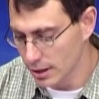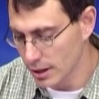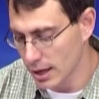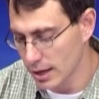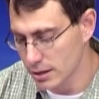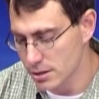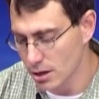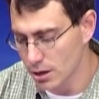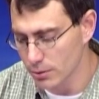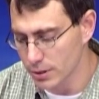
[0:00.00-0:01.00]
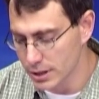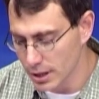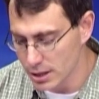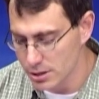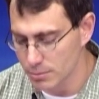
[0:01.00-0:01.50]
And it's called a
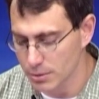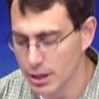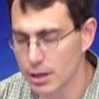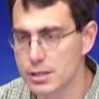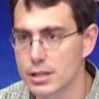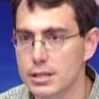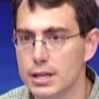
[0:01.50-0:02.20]
reduction because it